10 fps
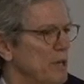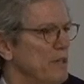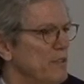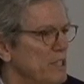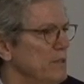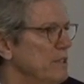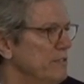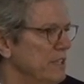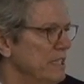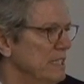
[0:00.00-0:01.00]
part of the deal in
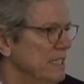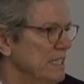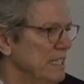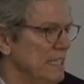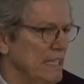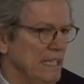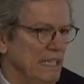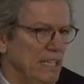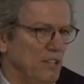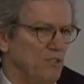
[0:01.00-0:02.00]
the fund.
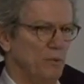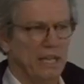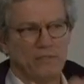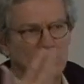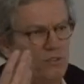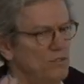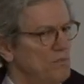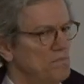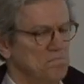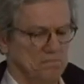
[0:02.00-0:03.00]
So we have
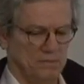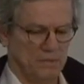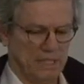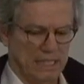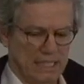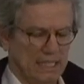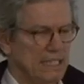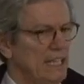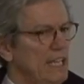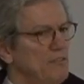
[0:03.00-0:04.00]
this,
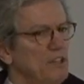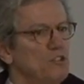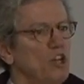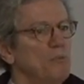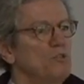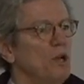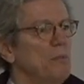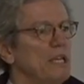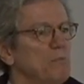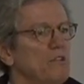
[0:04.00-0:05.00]
if the top
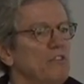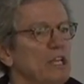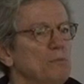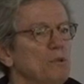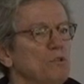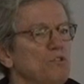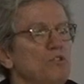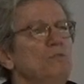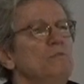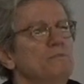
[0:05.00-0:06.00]
job becomes available
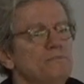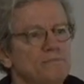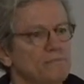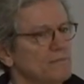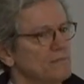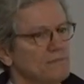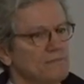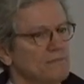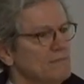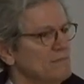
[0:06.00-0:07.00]
soon,
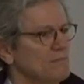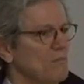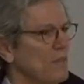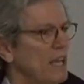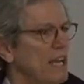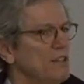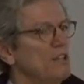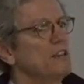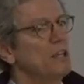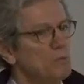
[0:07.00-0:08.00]
I
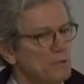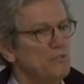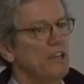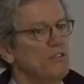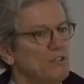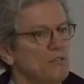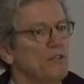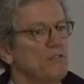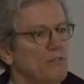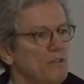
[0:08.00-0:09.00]
think we would face
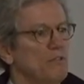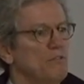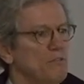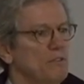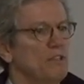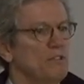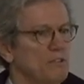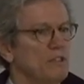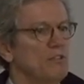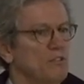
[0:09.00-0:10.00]
the
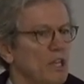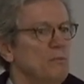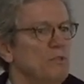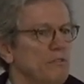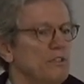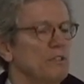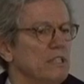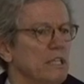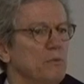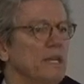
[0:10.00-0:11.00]
same
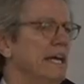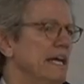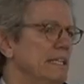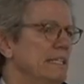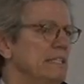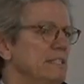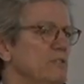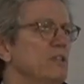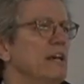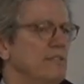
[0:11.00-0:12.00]
difficulty that we had in
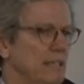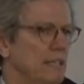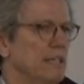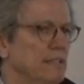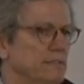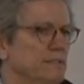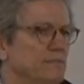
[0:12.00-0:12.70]
2011.